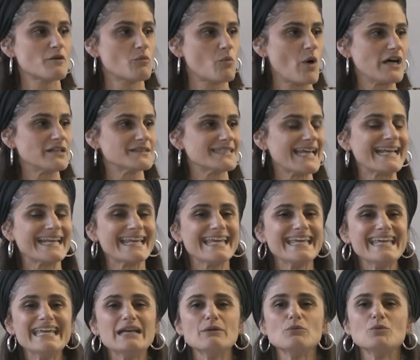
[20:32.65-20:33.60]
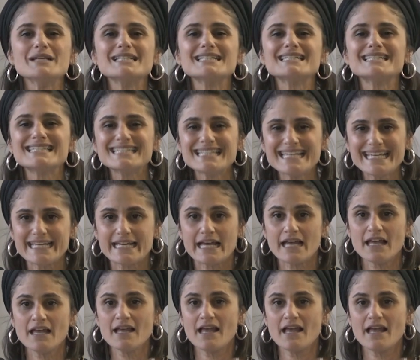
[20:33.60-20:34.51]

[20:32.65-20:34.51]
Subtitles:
the world. And here we see